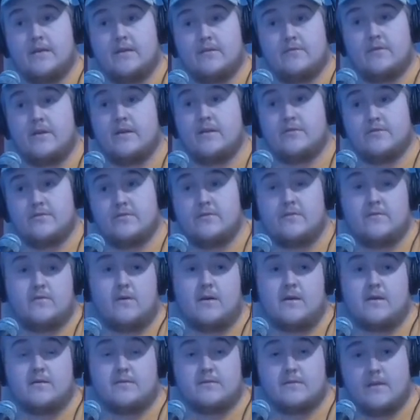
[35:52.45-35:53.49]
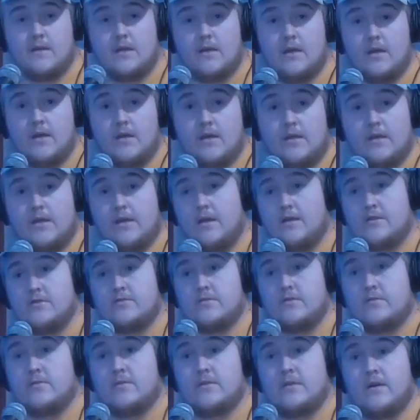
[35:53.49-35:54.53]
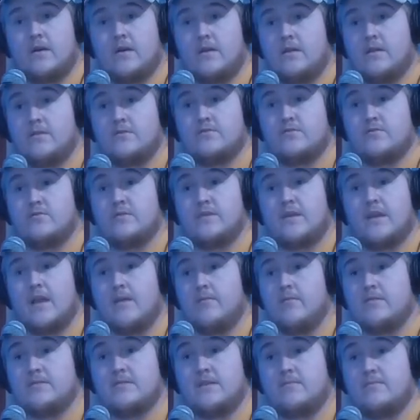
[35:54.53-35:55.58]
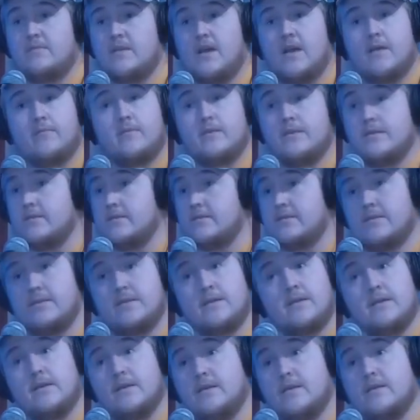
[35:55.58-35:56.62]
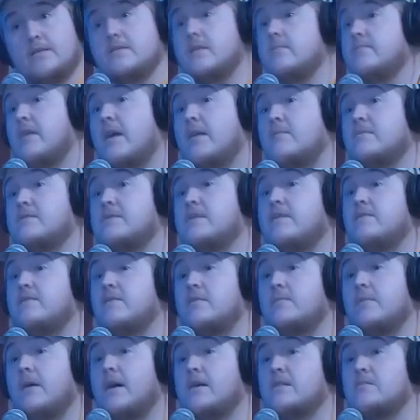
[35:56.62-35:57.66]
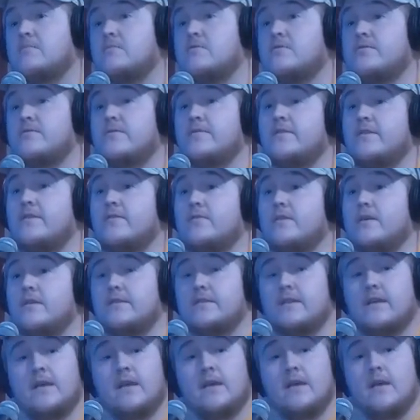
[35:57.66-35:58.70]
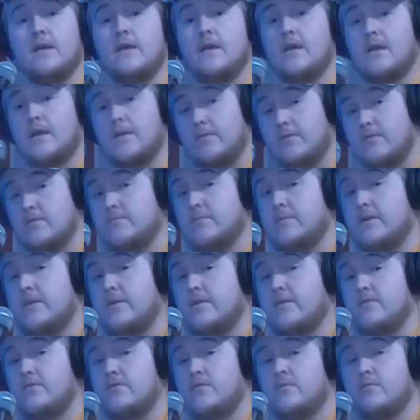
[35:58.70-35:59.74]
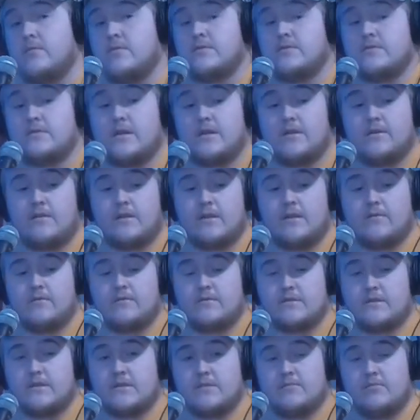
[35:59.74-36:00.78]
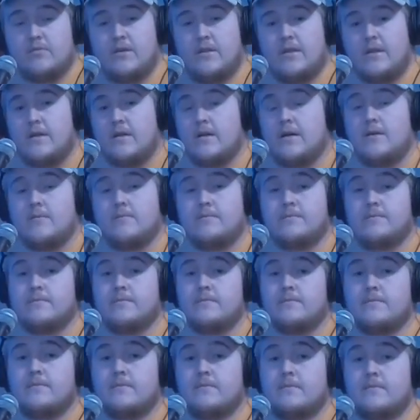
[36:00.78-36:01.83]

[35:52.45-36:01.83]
Yeah, damn you're trying to right. shoot it twice. You gotta shoot it with the gun and shoot it with the camera at the same time, and it's sometimes it's even impossible to shoot the deer once. And when those bigger YouTubers there that you're just explaining, um,